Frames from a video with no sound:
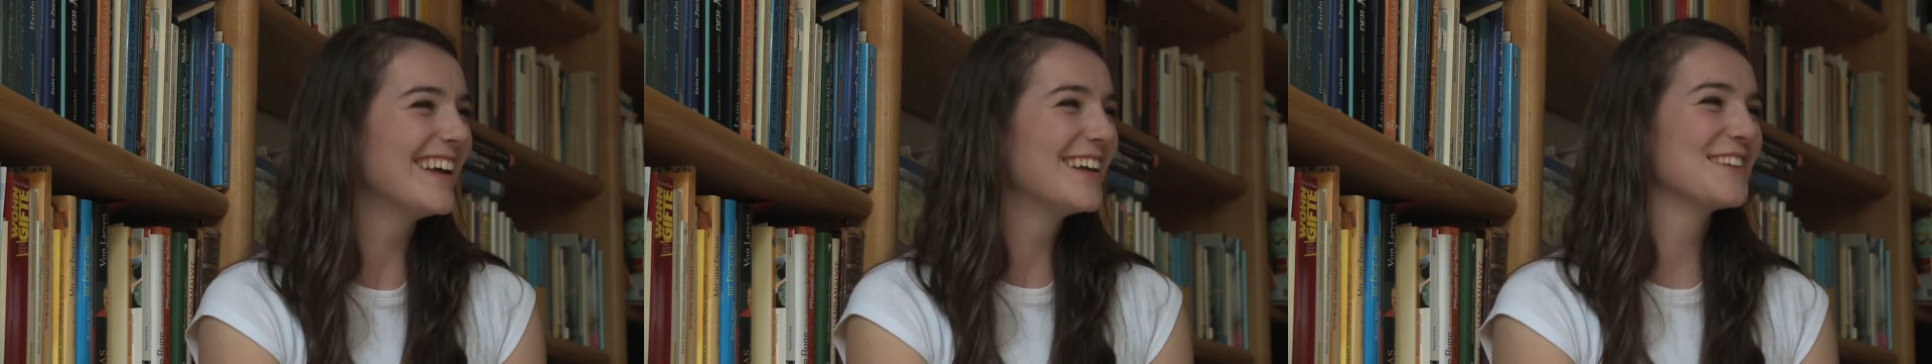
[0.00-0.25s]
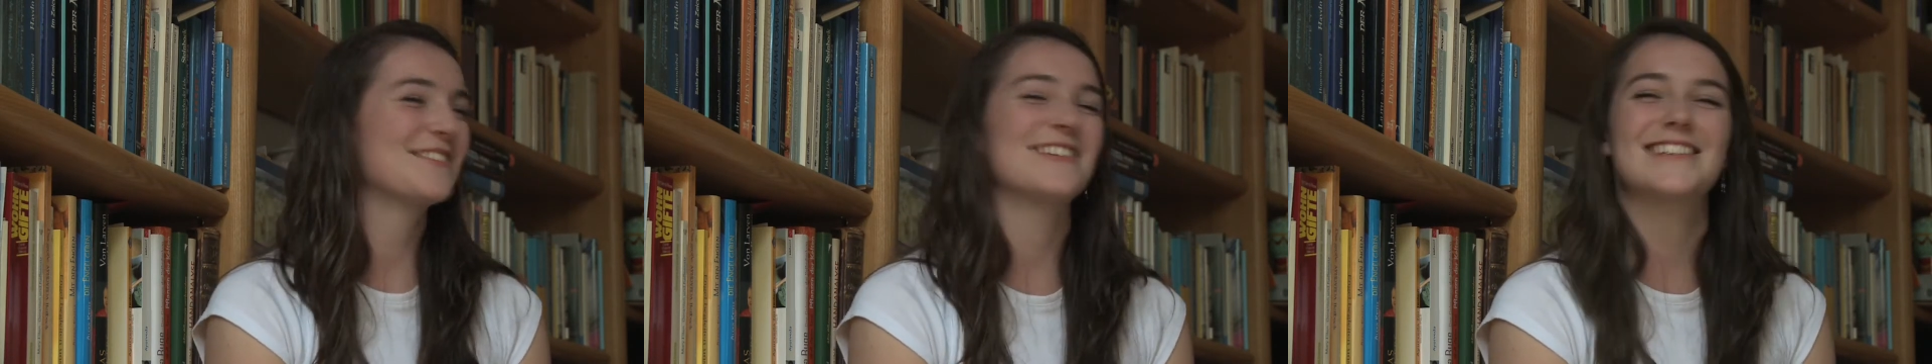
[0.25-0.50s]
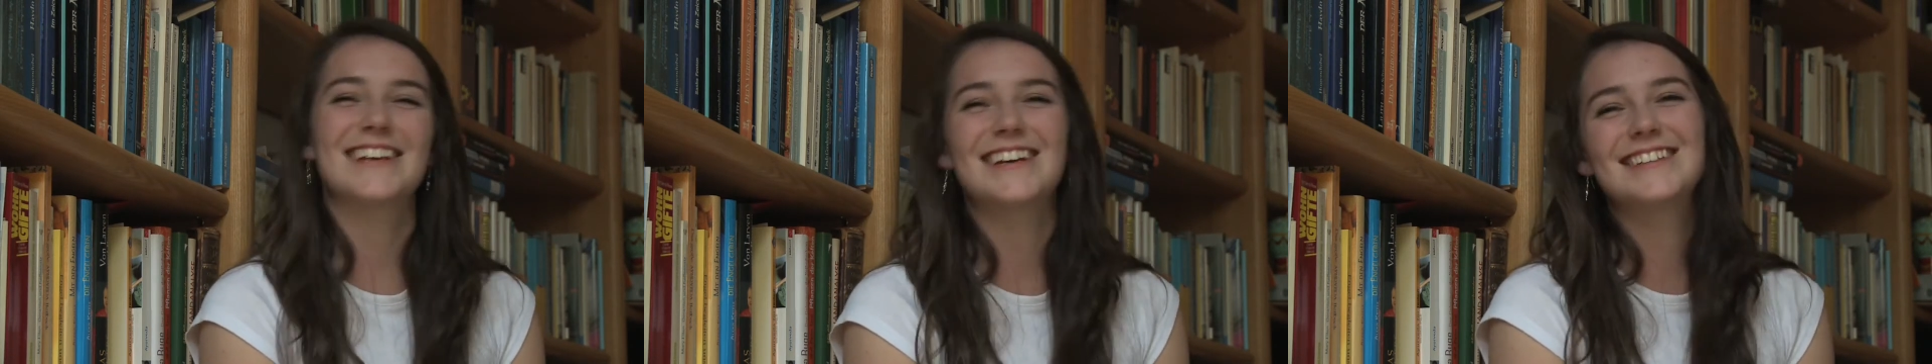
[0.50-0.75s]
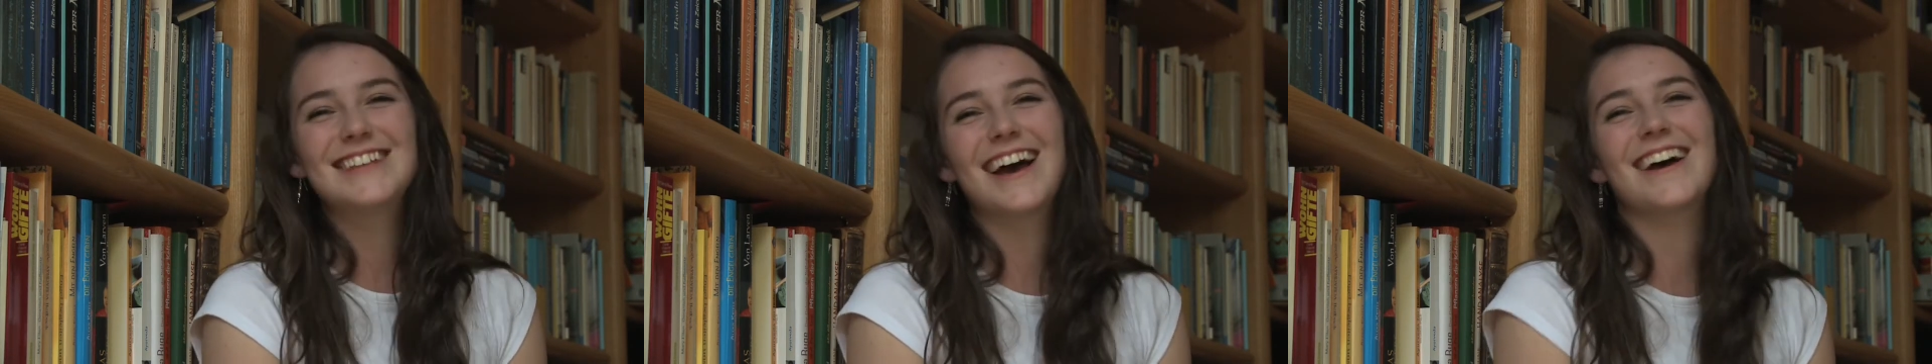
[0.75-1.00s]
especially
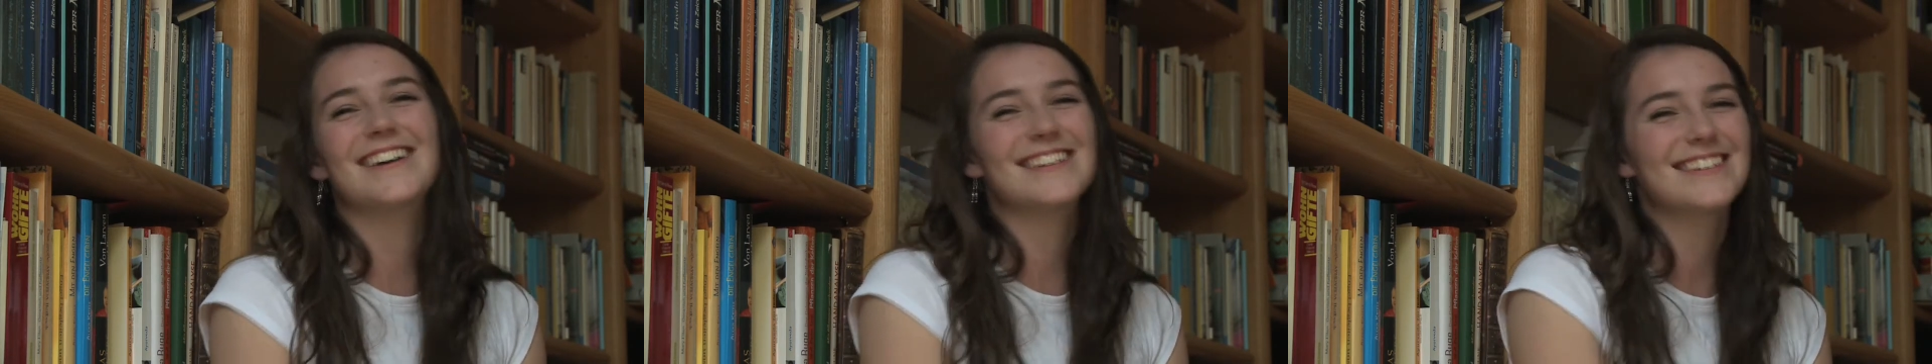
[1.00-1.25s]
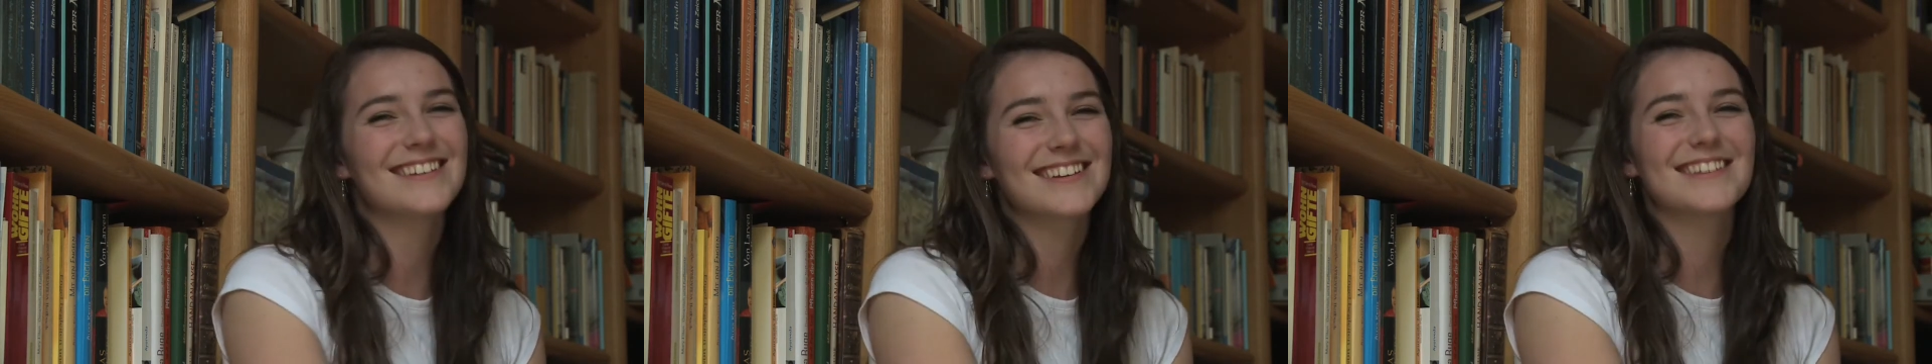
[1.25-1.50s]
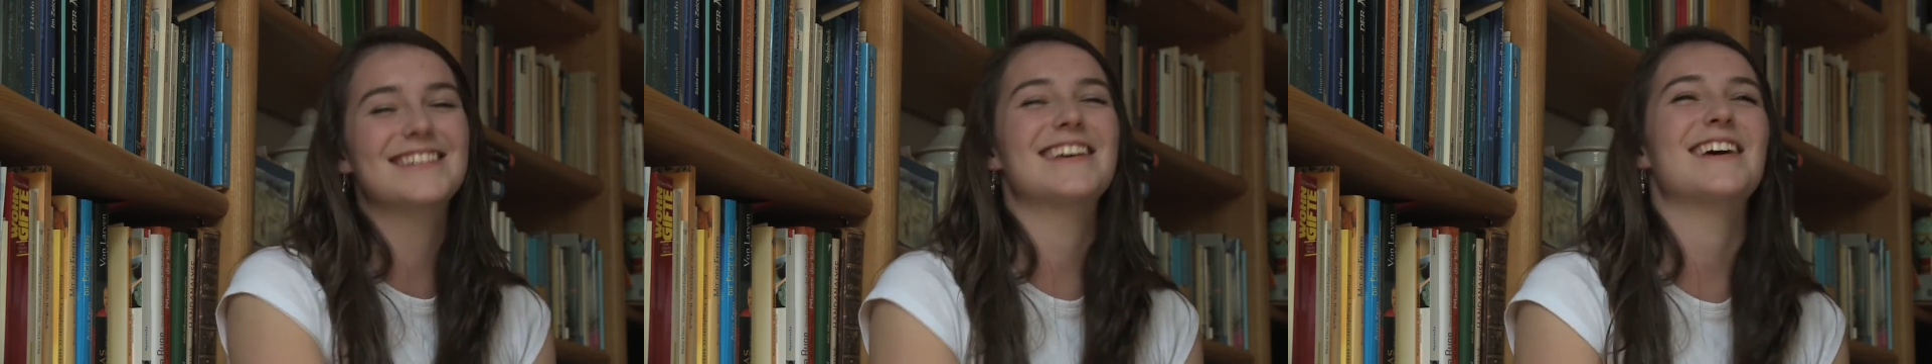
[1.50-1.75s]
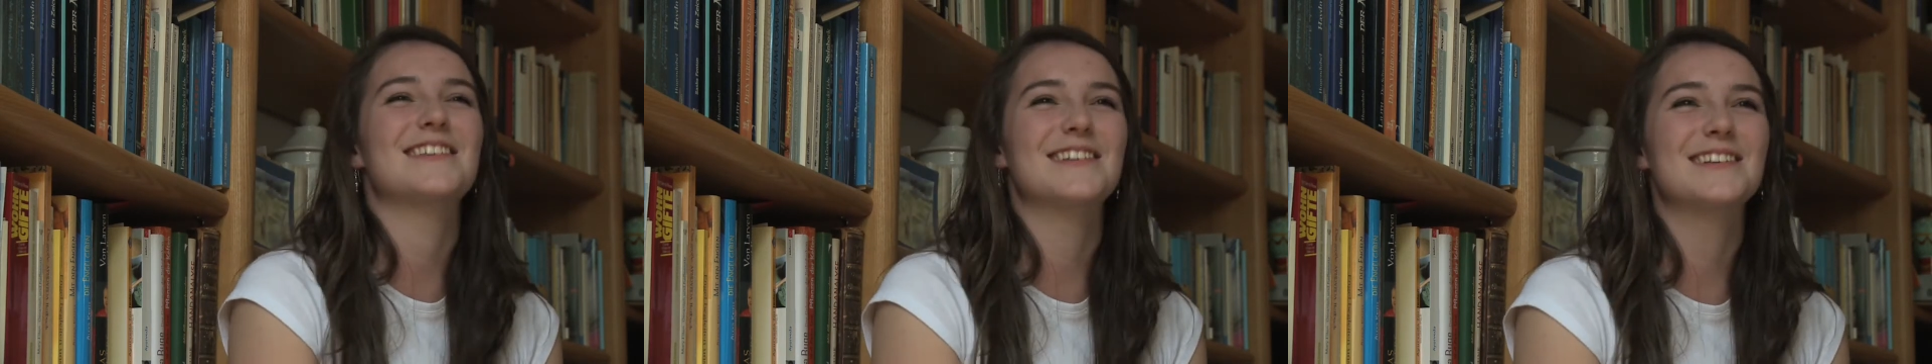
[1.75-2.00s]
her dad, because he
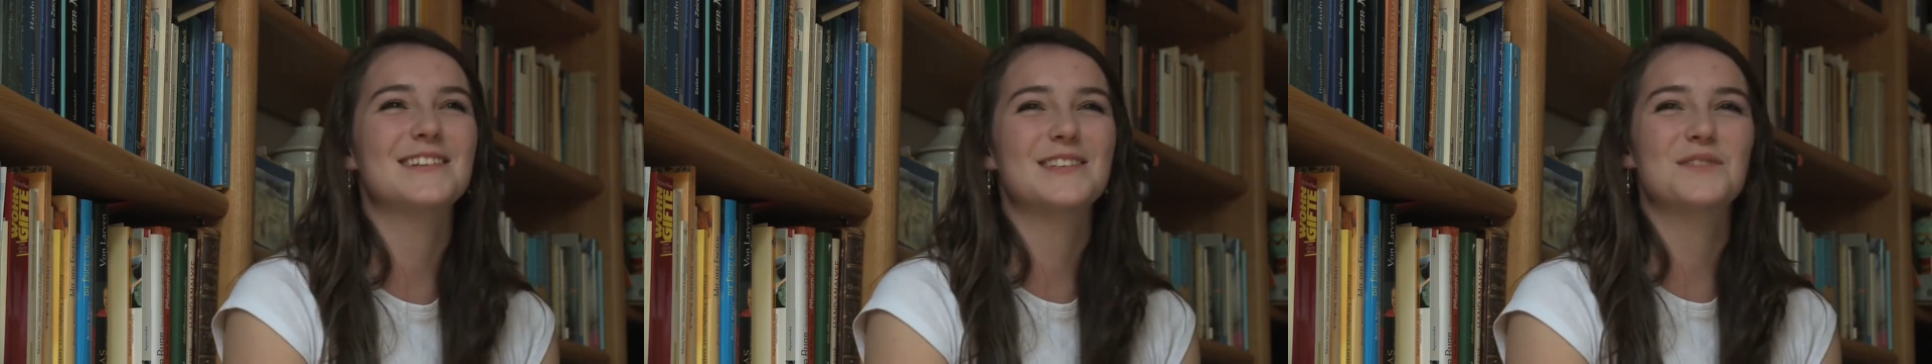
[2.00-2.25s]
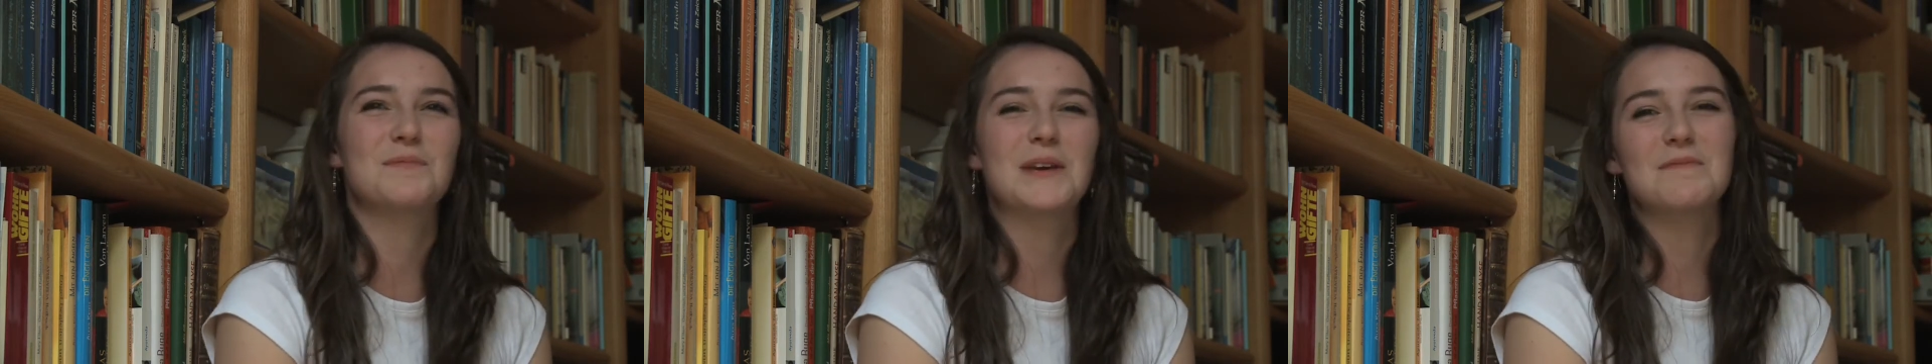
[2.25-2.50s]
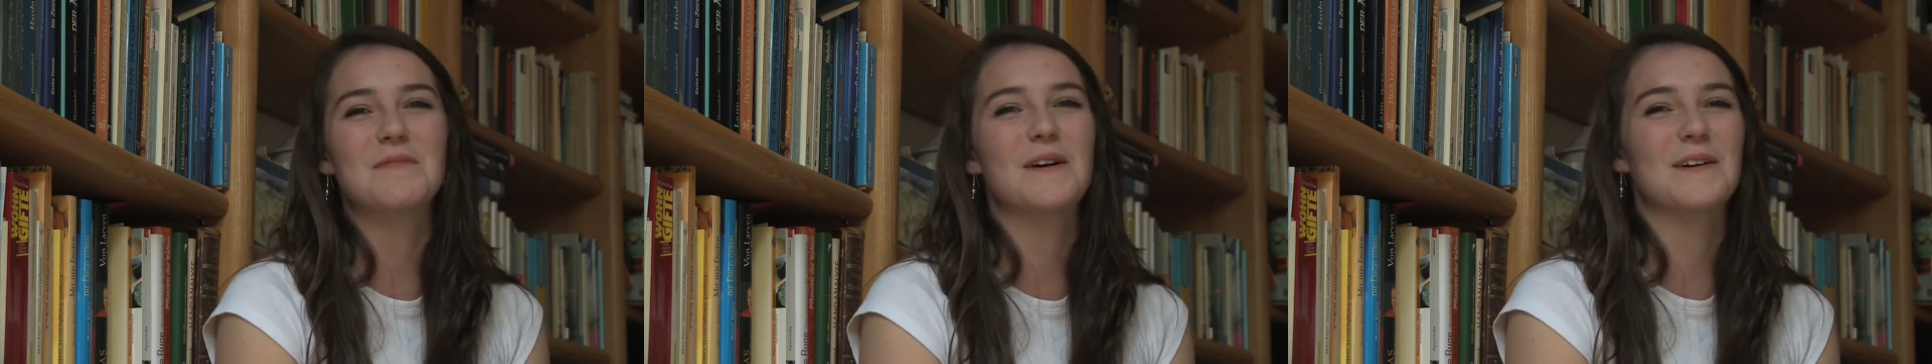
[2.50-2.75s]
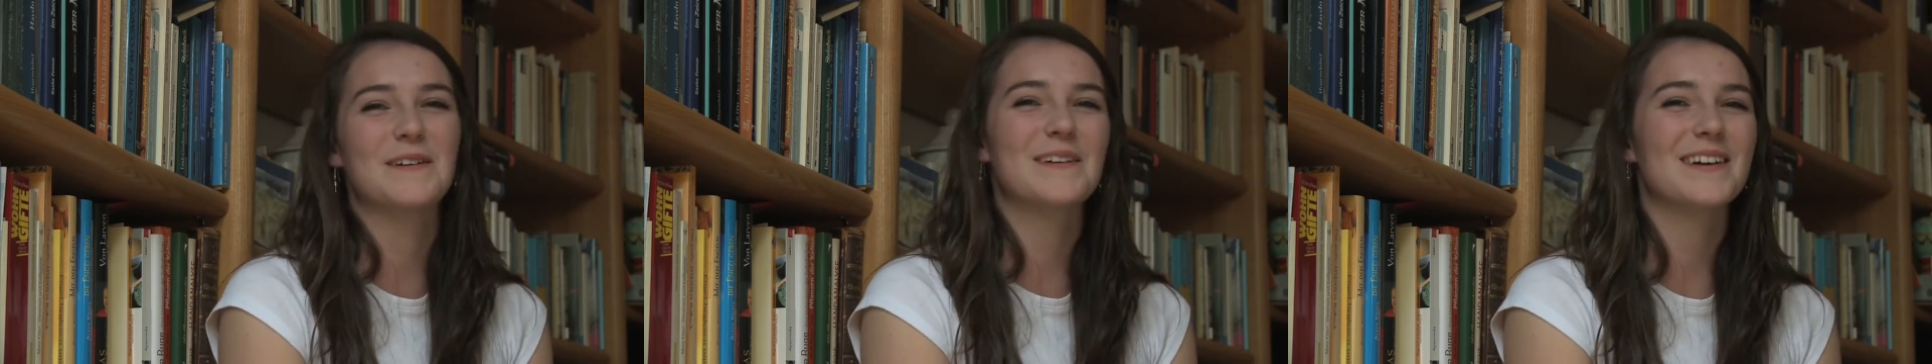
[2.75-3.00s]
has a little
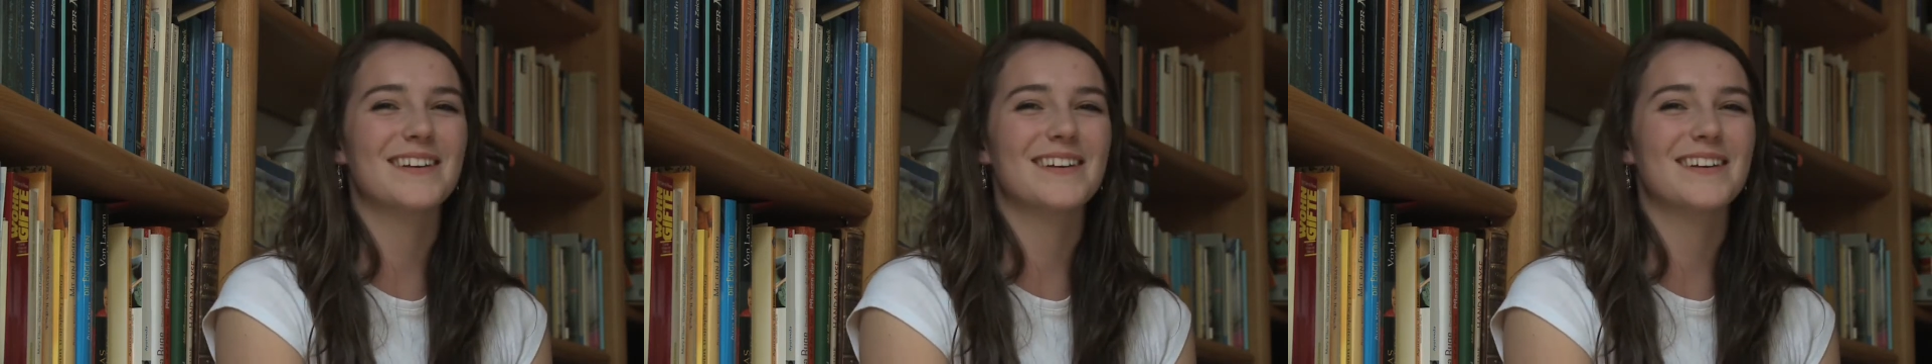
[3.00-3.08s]
speedboat,